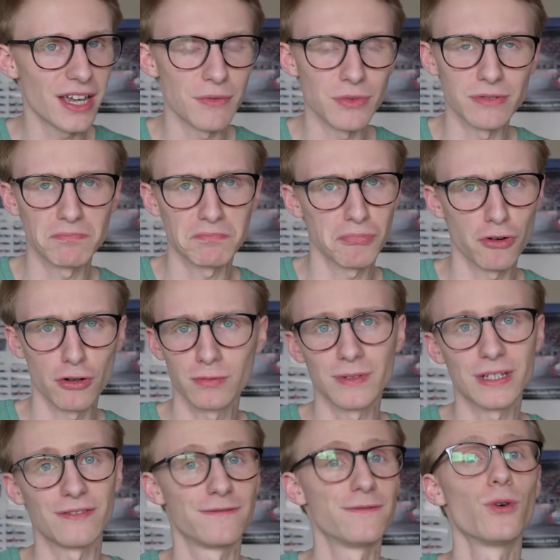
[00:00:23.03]
it was
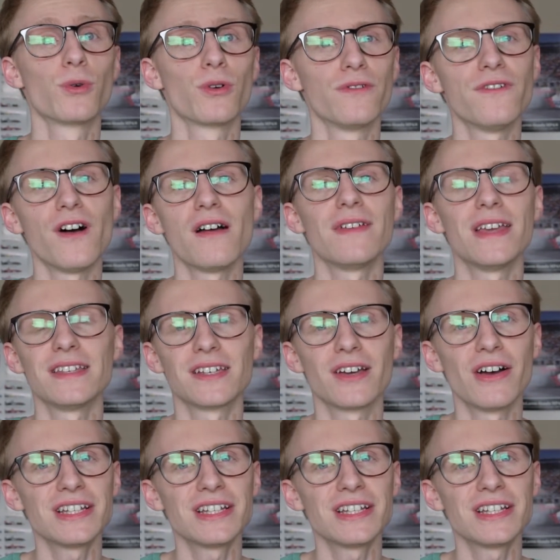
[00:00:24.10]
probably 4 or 5 years ago,